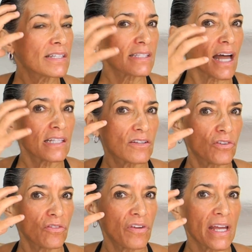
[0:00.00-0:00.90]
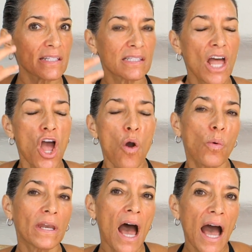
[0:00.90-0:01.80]
the sides of your face.
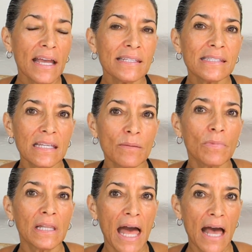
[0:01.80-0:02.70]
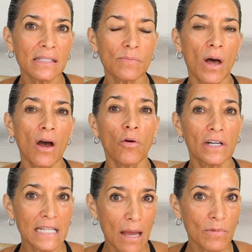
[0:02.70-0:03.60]
When I see melasma or
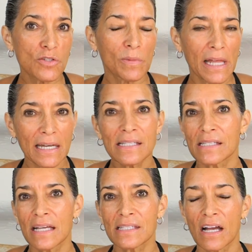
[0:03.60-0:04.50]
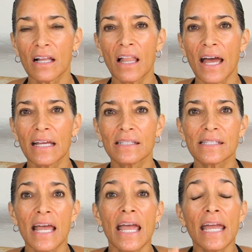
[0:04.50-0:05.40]
damaged melanocytes on
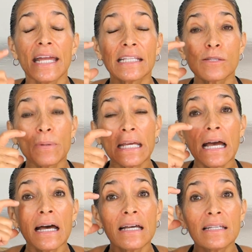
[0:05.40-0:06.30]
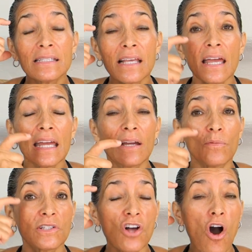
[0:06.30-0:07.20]
clients, it's because it
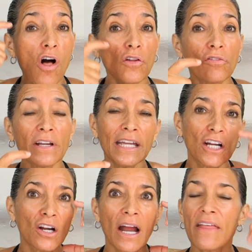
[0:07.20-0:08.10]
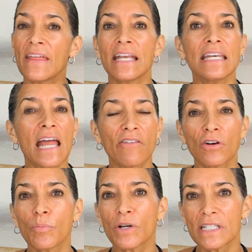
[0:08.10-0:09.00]
was all over here and they
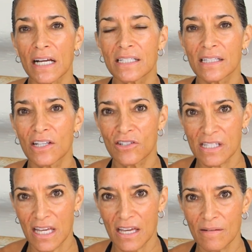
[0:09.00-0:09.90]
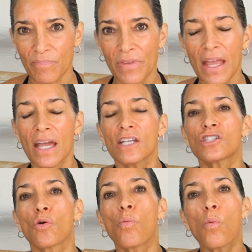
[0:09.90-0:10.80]
never protected their skin.
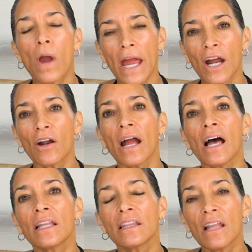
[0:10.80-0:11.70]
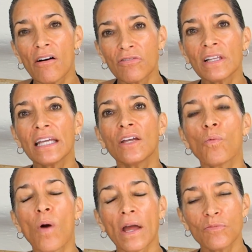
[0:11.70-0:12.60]
So wear a lovely
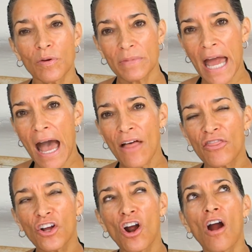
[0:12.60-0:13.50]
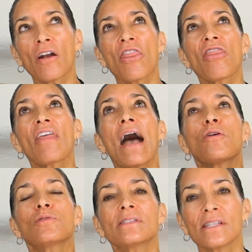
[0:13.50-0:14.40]
wide-brimmed hat. There are
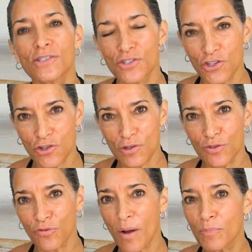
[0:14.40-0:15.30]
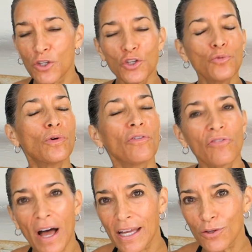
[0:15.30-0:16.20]
thousands to choose from. You will
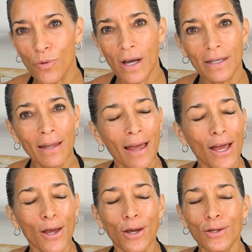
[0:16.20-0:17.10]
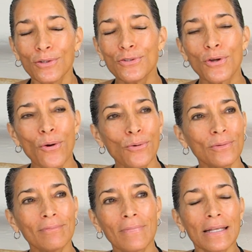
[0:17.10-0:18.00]
find one.
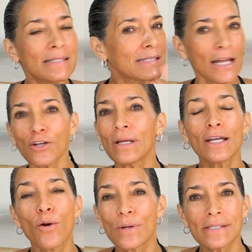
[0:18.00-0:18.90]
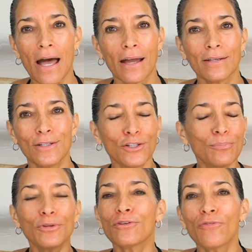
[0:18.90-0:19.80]
Don't set your ego aside. You're
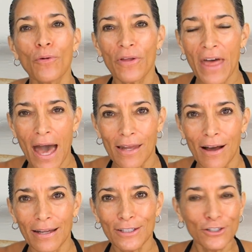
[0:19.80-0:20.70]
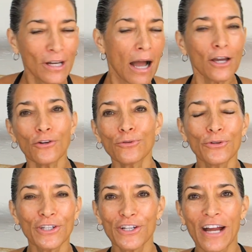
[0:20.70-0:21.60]
beautiful with a hat on. You're not gonna
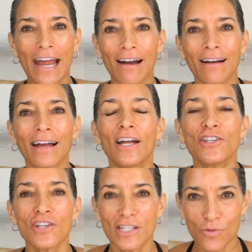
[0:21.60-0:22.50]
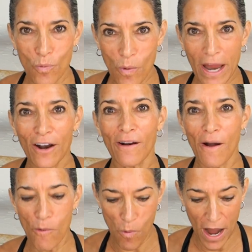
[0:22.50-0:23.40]
ruin your hair. Just wear
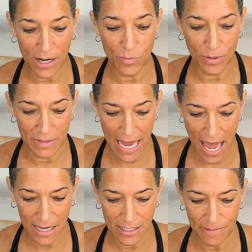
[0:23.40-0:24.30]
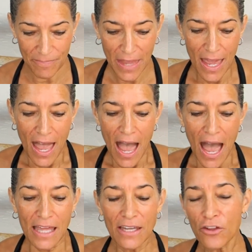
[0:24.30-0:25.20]
a wide-brimmed hat.
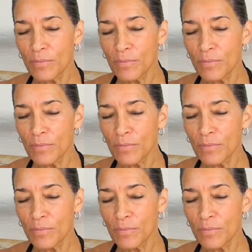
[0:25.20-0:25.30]
Another